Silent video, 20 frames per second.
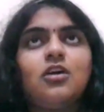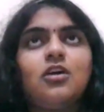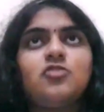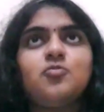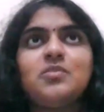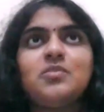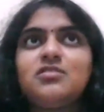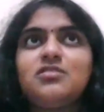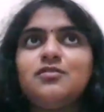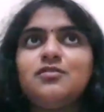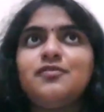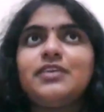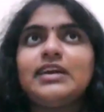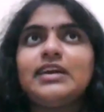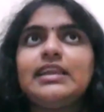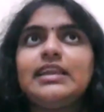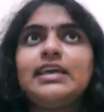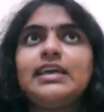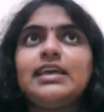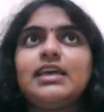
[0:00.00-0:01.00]

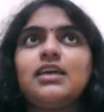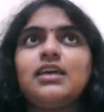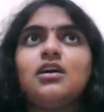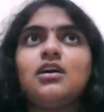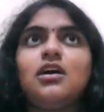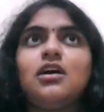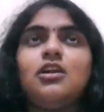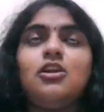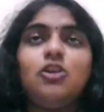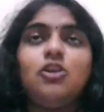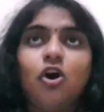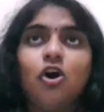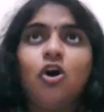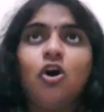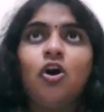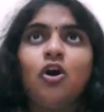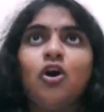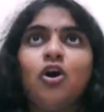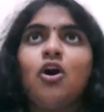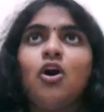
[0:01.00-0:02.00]
specifically
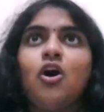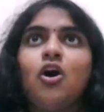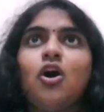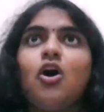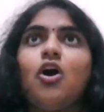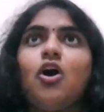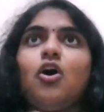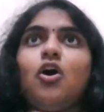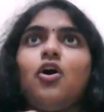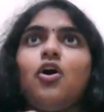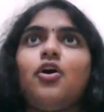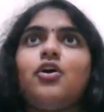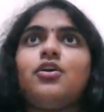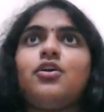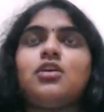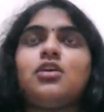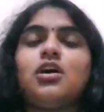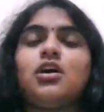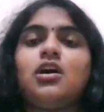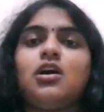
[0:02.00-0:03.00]
law or
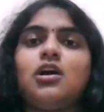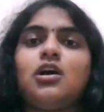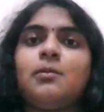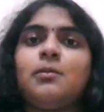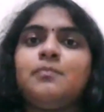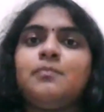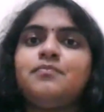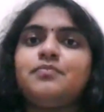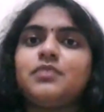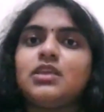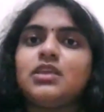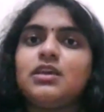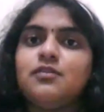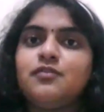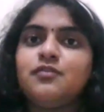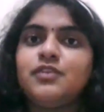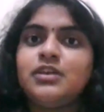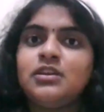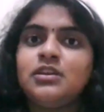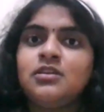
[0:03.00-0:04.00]

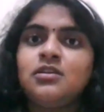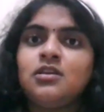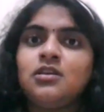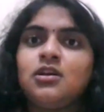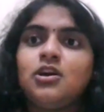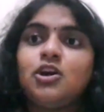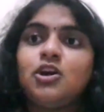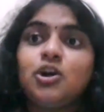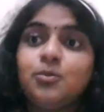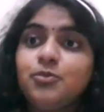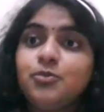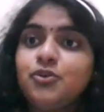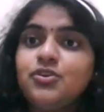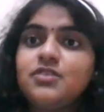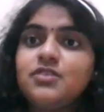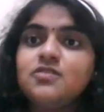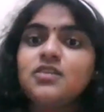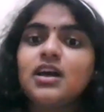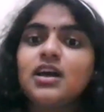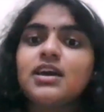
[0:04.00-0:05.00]
even
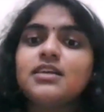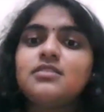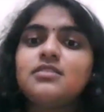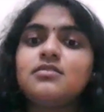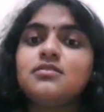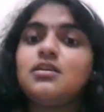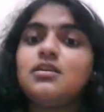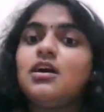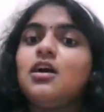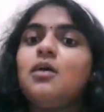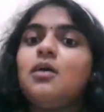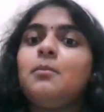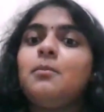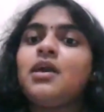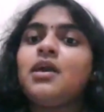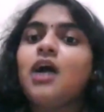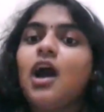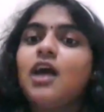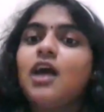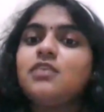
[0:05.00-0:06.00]
computer science,
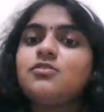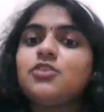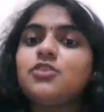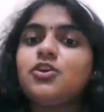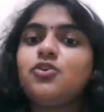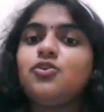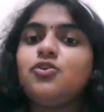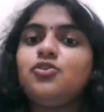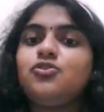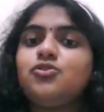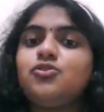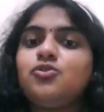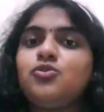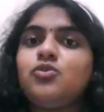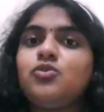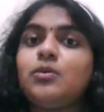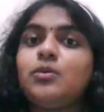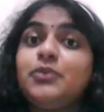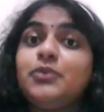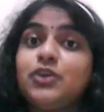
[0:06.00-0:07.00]
may ask you
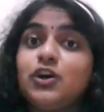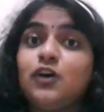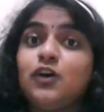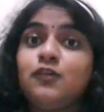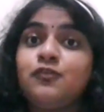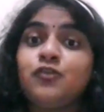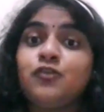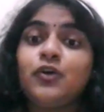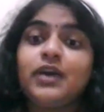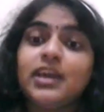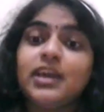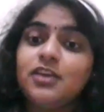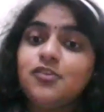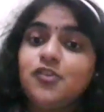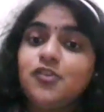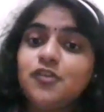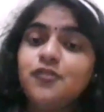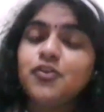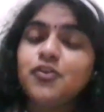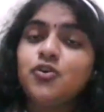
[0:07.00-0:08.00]
to appear for
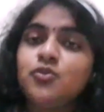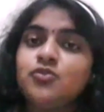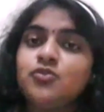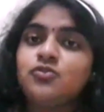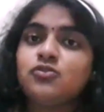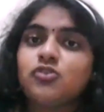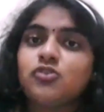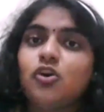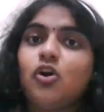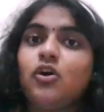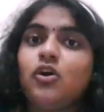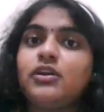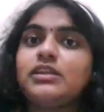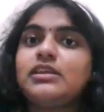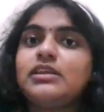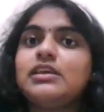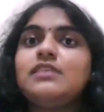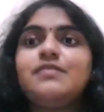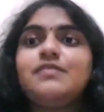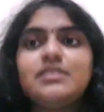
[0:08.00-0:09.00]
interviews or
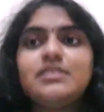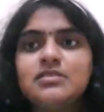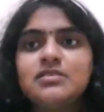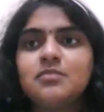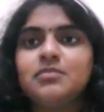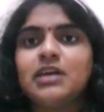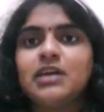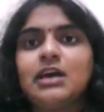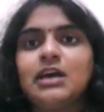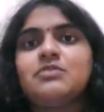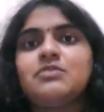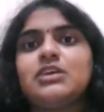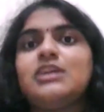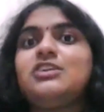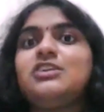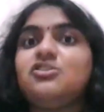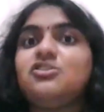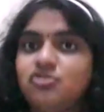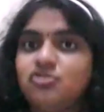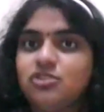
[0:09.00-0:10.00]
even sometimes
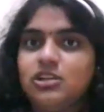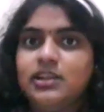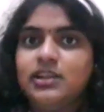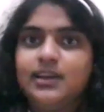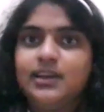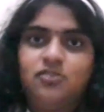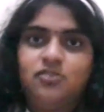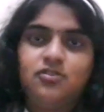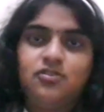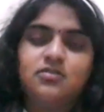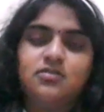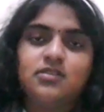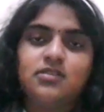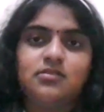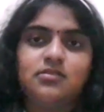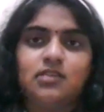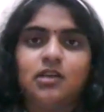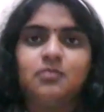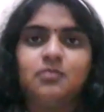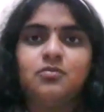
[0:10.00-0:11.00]
additional entrance
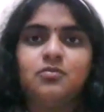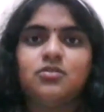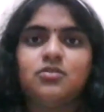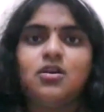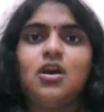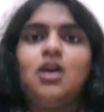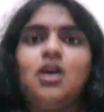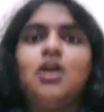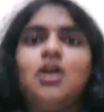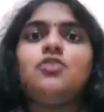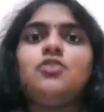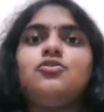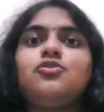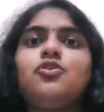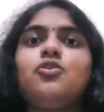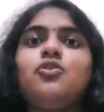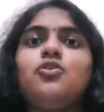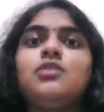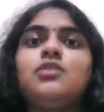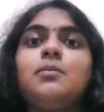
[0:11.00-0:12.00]
exams.
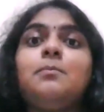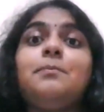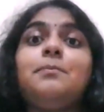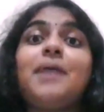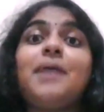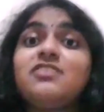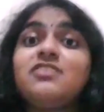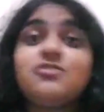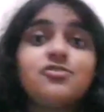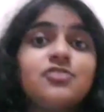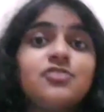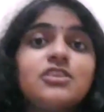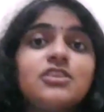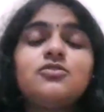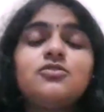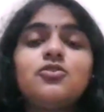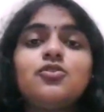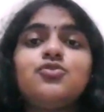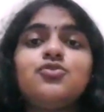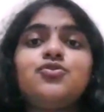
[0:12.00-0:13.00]
So, the best
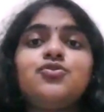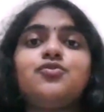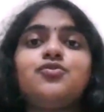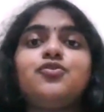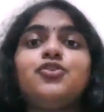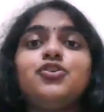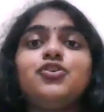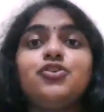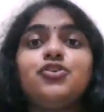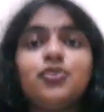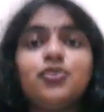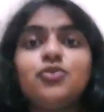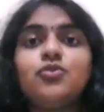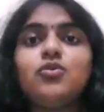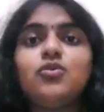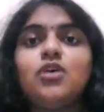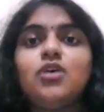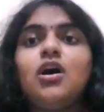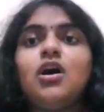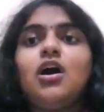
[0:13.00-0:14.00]
resource for
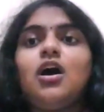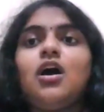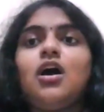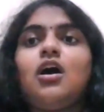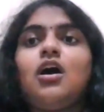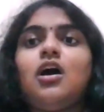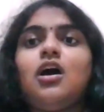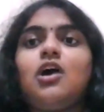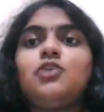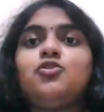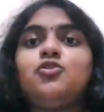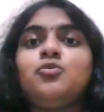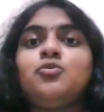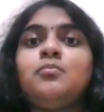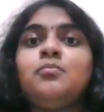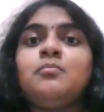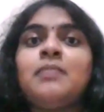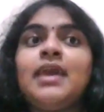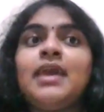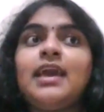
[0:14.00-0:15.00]
you to
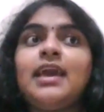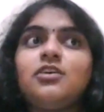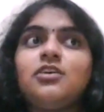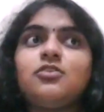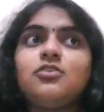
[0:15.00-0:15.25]
make